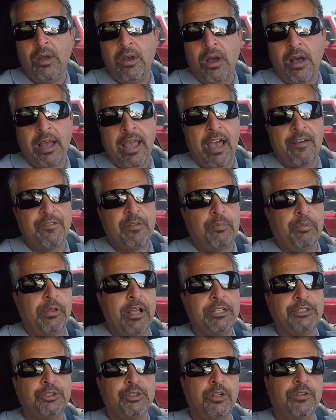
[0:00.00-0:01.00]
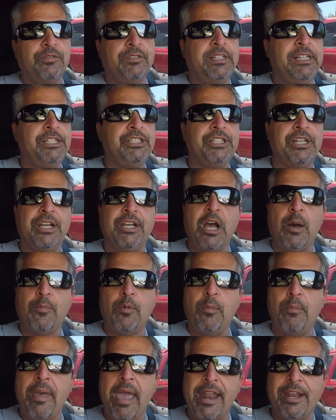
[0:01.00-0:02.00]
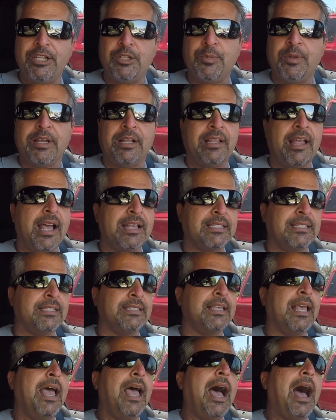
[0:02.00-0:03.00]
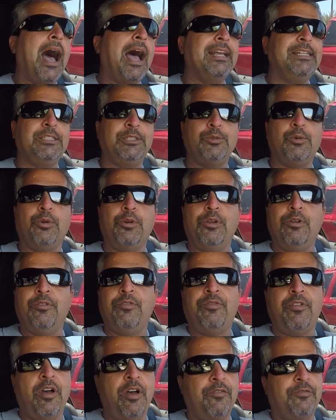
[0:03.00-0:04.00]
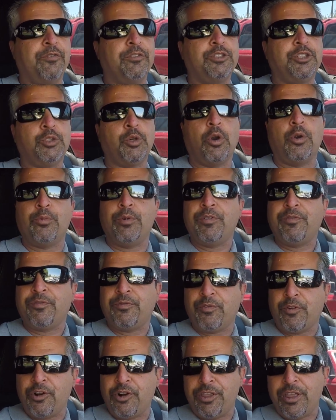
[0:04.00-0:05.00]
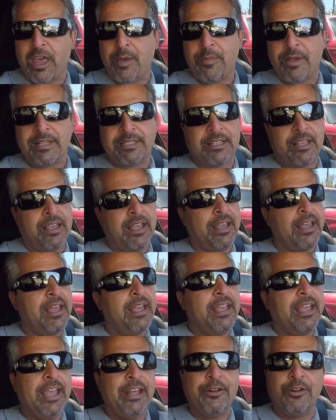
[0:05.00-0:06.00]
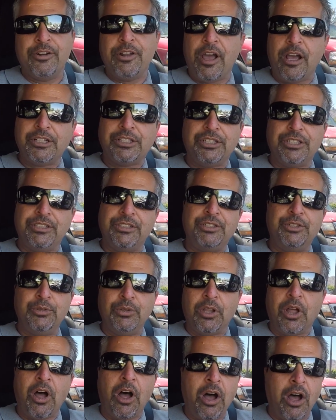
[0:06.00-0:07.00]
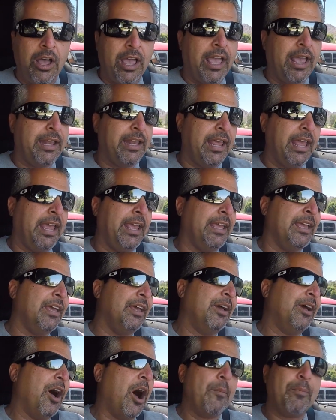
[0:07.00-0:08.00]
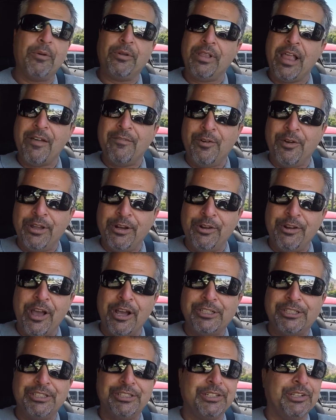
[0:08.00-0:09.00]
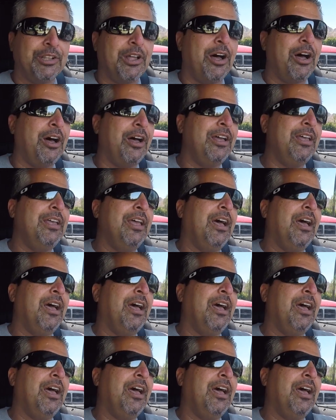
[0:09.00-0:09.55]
I have the pleasure of teaching a couple management classes. I sort of, for short, refer to them as a introduction to law and a upper level introduction to law.